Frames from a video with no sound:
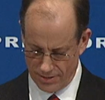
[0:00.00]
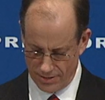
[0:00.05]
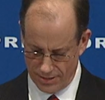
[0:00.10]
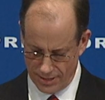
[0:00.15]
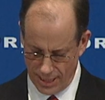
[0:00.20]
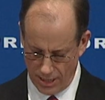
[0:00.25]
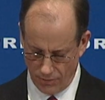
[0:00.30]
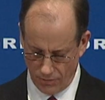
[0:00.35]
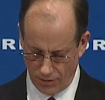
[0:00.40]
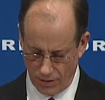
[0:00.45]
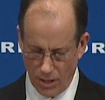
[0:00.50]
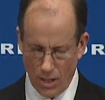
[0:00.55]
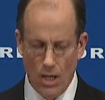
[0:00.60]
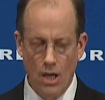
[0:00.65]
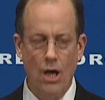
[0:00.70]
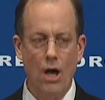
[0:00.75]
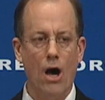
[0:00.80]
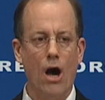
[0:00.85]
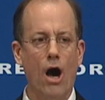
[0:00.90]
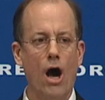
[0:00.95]
in secret
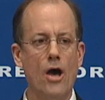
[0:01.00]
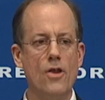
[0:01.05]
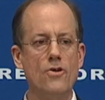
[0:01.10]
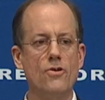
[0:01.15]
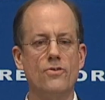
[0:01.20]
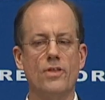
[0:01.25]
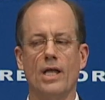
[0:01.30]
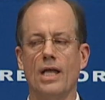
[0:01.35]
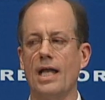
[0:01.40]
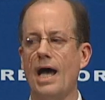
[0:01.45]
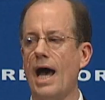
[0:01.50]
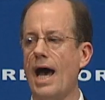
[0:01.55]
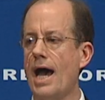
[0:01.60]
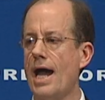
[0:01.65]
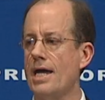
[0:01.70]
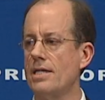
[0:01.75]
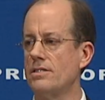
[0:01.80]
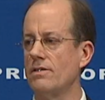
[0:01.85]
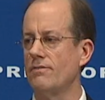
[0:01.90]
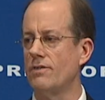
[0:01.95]
under the
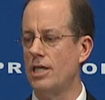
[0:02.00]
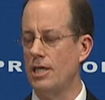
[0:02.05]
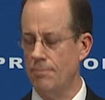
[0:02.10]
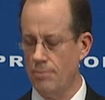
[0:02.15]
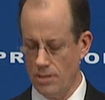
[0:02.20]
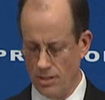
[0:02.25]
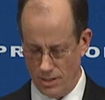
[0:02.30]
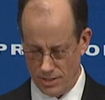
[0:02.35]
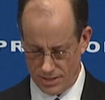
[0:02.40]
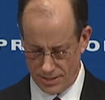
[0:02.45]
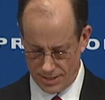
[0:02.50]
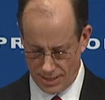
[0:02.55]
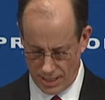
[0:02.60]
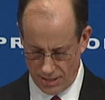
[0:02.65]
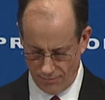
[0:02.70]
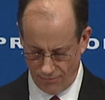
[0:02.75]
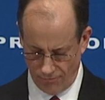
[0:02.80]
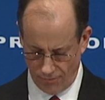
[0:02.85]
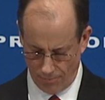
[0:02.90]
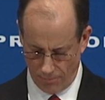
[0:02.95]
guise of keeping us
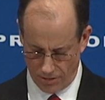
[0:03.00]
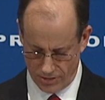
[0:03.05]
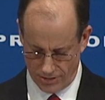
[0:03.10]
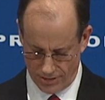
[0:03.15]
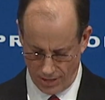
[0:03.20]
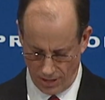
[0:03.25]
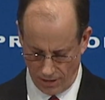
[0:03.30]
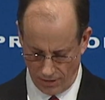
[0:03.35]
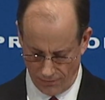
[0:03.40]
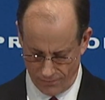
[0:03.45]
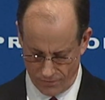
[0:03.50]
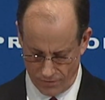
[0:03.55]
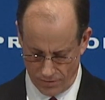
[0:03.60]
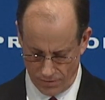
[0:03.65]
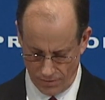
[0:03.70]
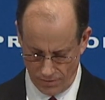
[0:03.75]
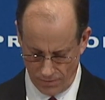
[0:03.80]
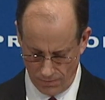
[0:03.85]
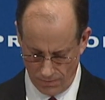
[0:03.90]
safe from ourselves.